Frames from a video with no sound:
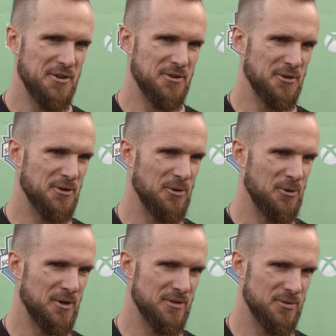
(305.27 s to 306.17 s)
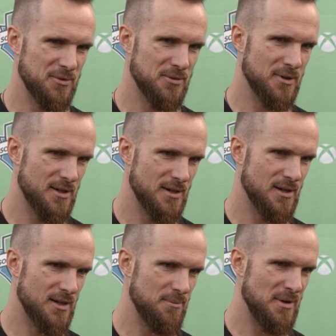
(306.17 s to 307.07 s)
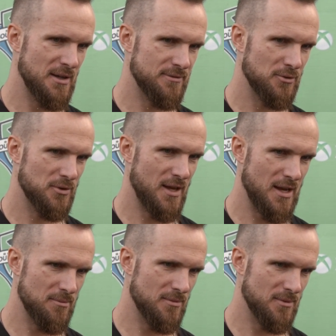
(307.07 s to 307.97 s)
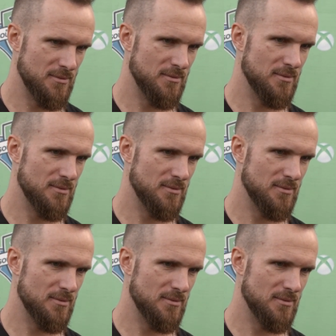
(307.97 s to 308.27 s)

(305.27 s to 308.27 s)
you're going into a meaningful game